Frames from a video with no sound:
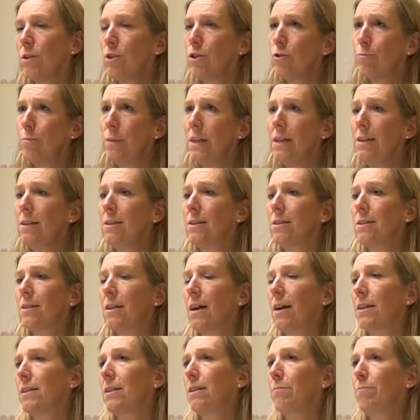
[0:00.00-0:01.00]
Which
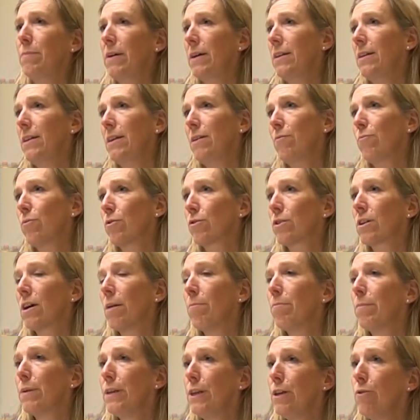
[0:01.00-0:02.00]
means that depending
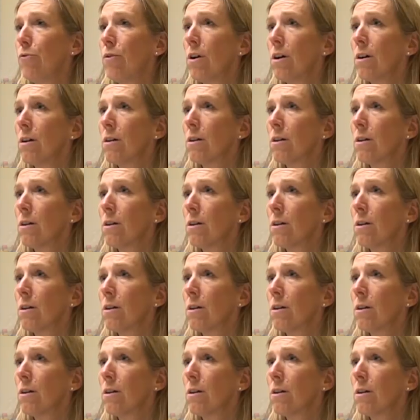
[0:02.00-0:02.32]
what company you